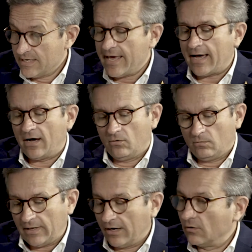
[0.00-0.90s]

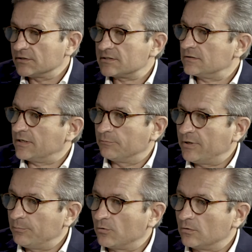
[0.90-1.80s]
How else can
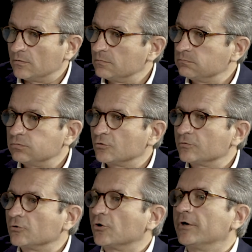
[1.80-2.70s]
people
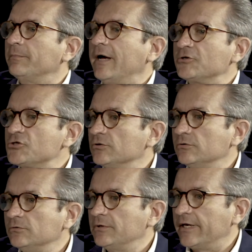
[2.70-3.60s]
learn about
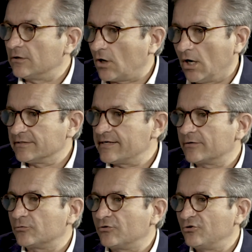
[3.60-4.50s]
you, get in
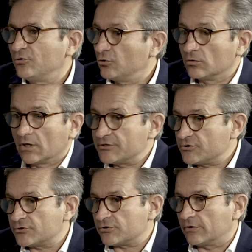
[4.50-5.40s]
contact with you, utilize
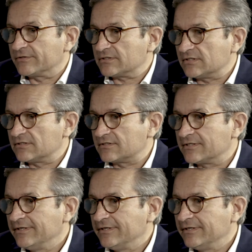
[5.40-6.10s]
your services?